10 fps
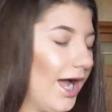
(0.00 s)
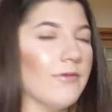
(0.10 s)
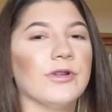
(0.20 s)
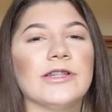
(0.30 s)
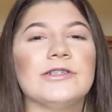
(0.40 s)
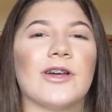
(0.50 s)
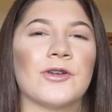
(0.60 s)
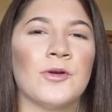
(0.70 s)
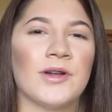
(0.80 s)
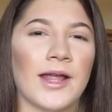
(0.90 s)
I really don't
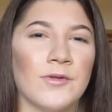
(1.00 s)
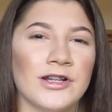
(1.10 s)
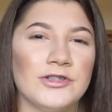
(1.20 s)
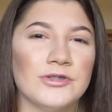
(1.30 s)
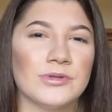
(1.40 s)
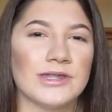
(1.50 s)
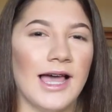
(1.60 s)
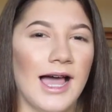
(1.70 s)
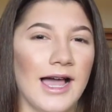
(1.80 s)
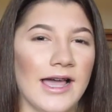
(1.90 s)
know what I want to do with
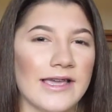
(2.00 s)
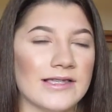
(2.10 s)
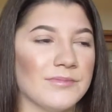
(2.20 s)
the eyes,